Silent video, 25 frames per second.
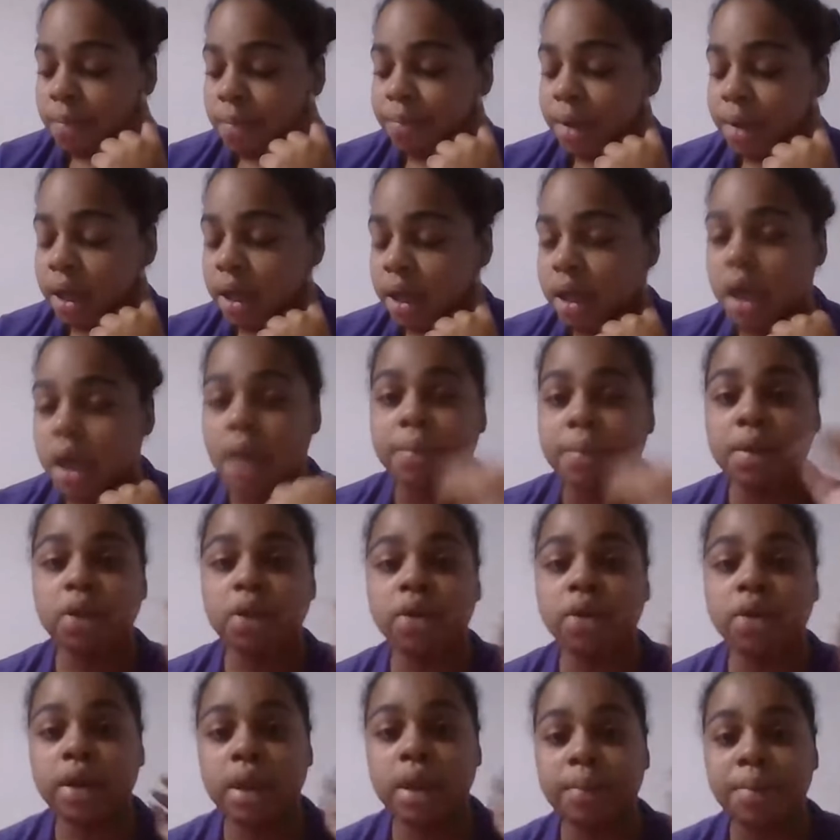But I'm
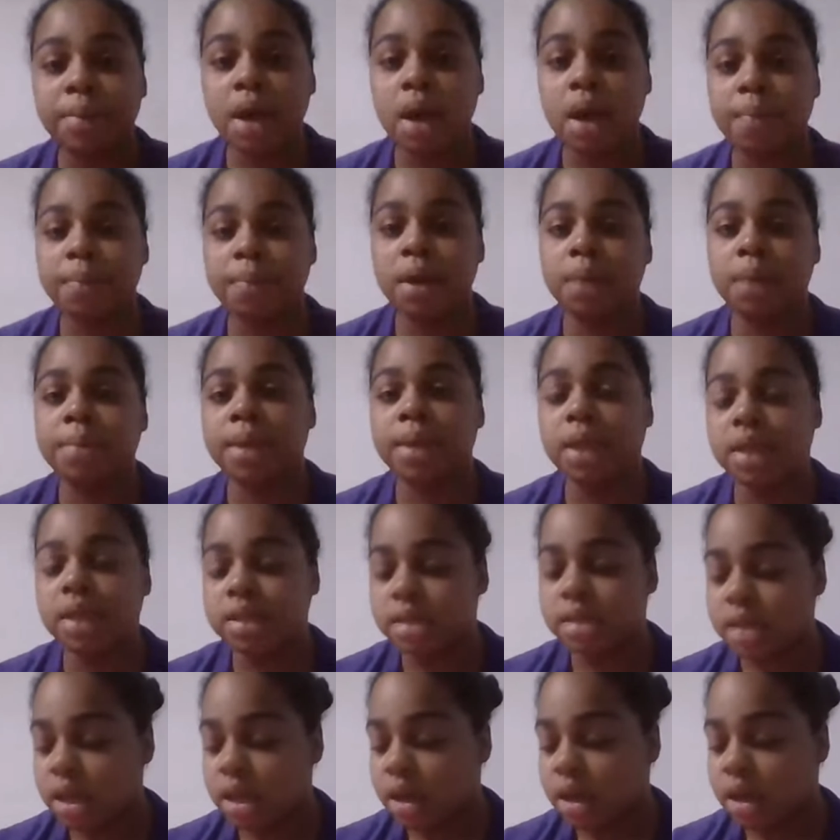gonna go ahead and pop up
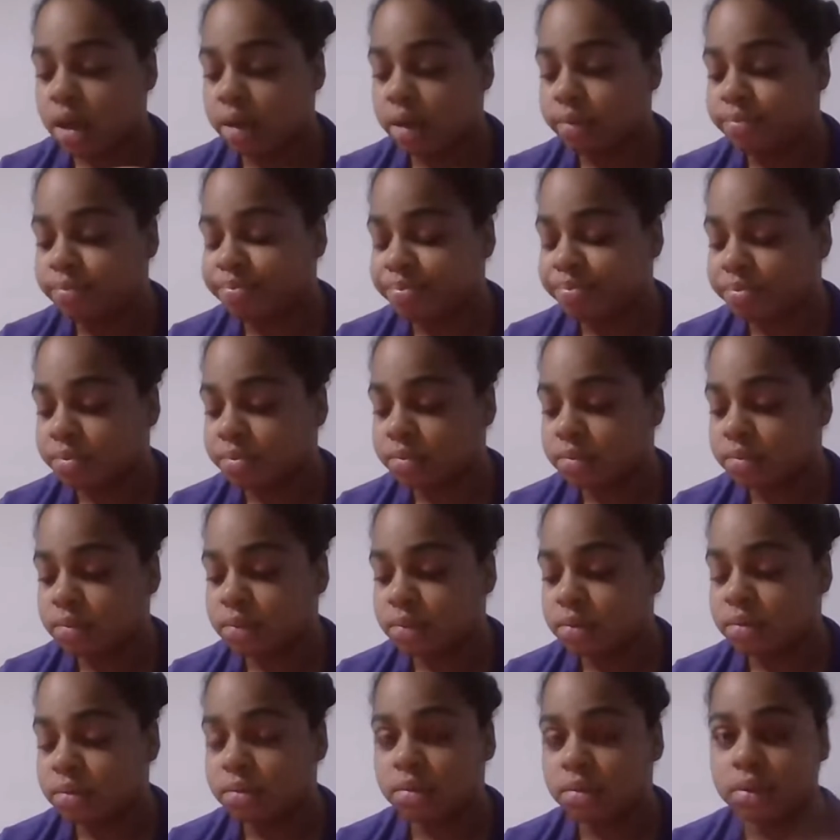his
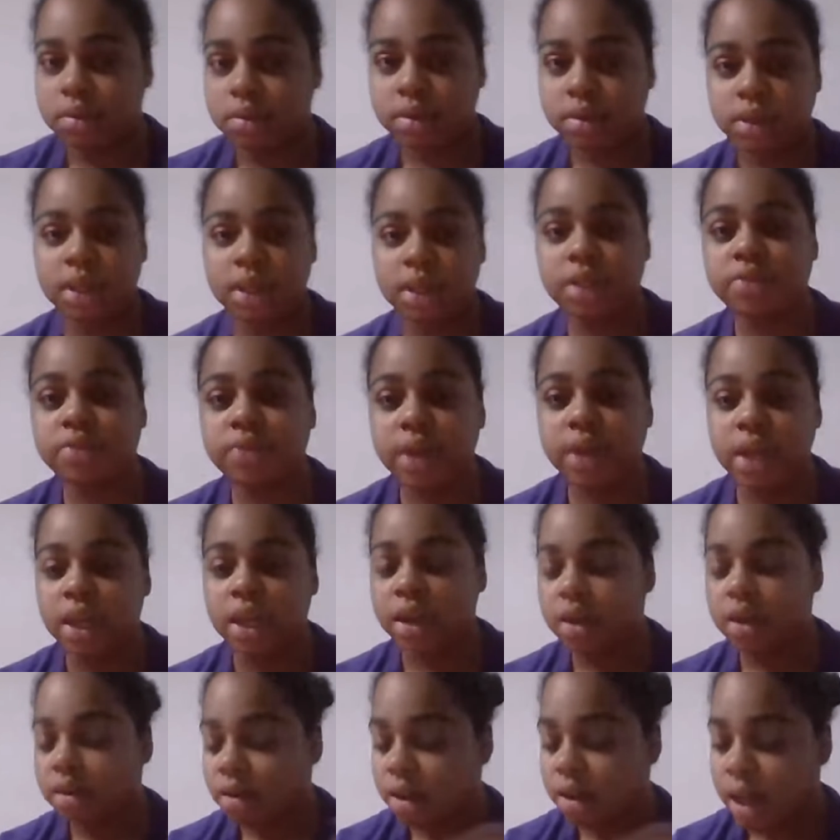this right
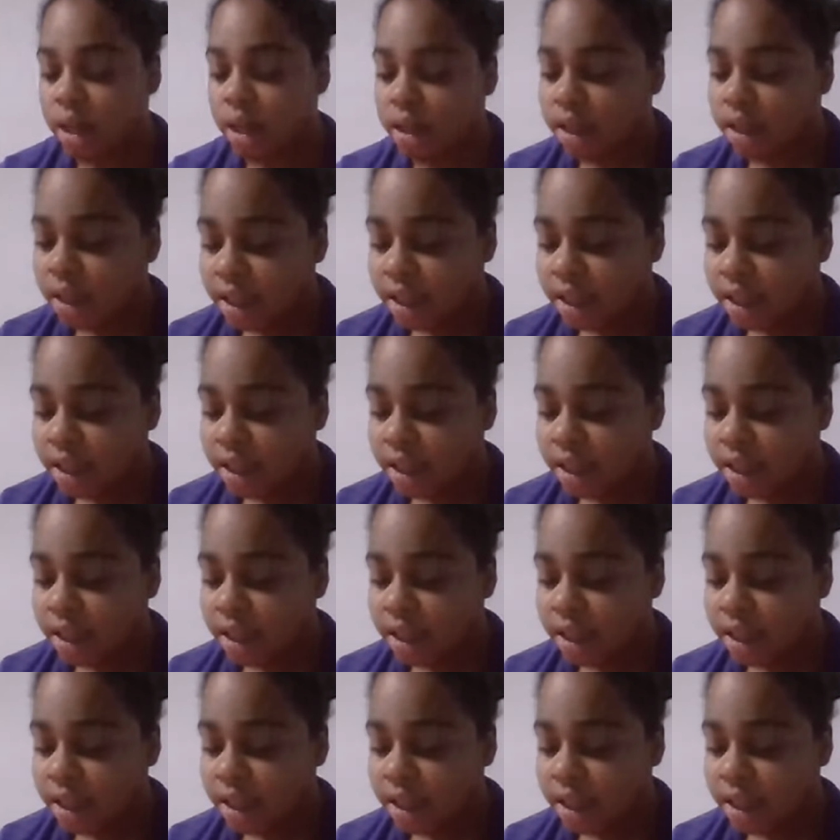here, okay,